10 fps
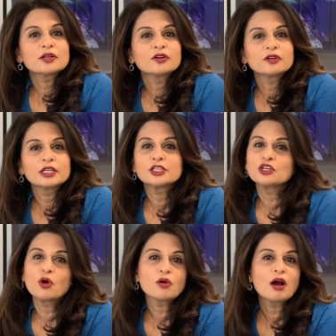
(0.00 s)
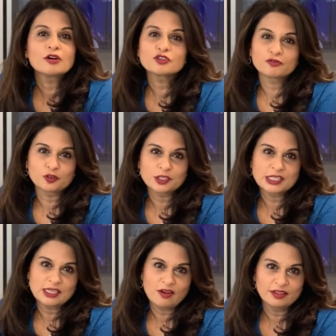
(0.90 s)
currently no
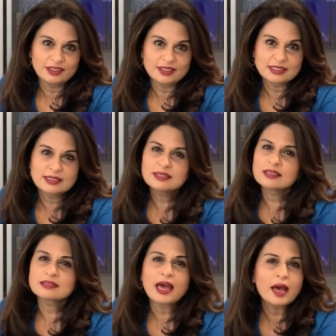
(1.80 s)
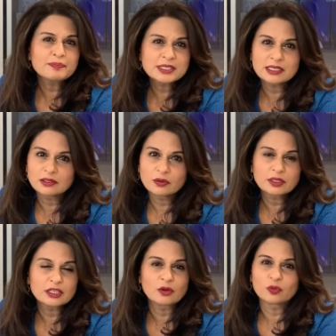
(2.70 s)
controversy on this. This is
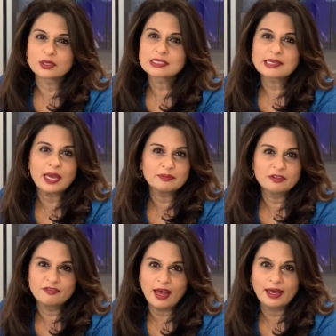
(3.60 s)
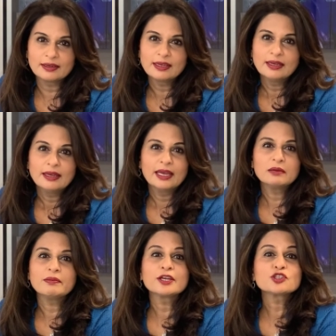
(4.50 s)
absolutely the worst type of fat. It
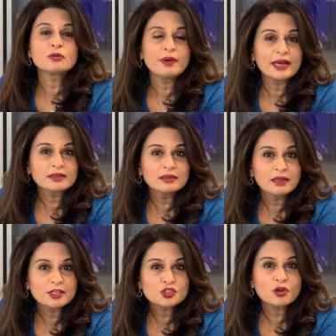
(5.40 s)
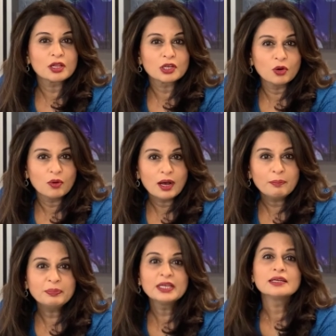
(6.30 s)
makes your bad cholesterol go
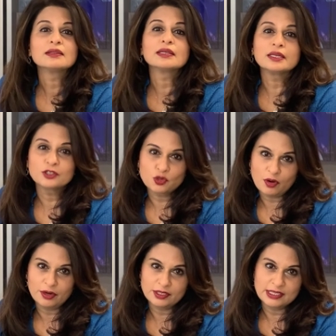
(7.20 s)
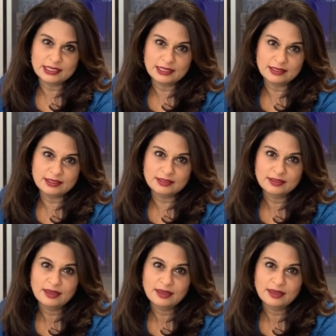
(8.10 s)
up, leading to heart disease.